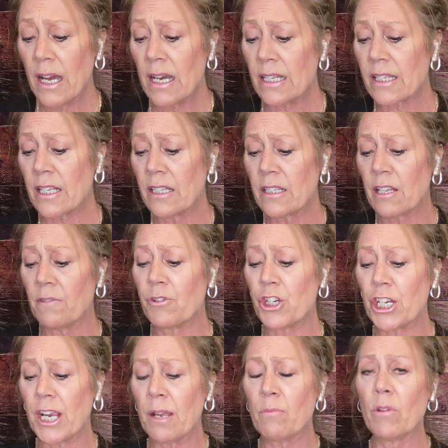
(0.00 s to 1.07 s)
a sense of
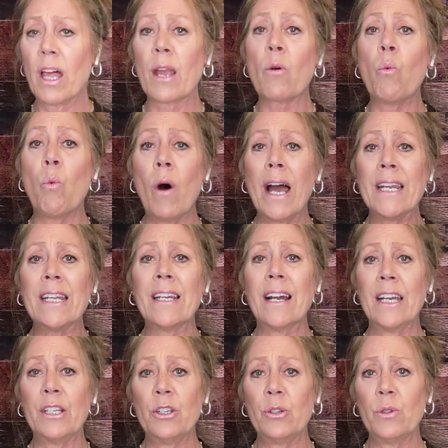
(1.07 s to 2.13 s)
shame, like, why did
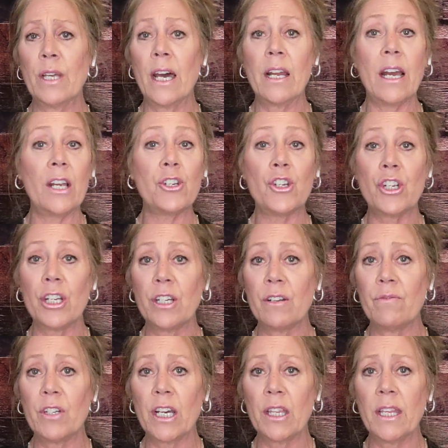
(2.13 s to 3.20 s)
I do that? I shouldn't
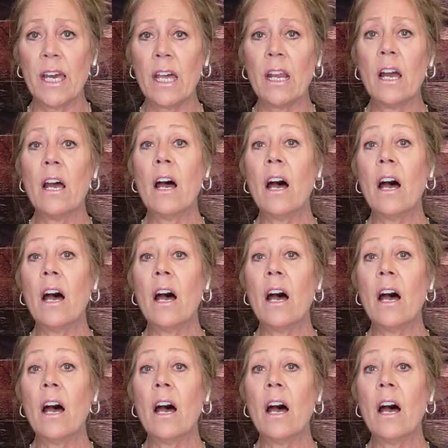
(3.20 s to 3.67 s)
have done that.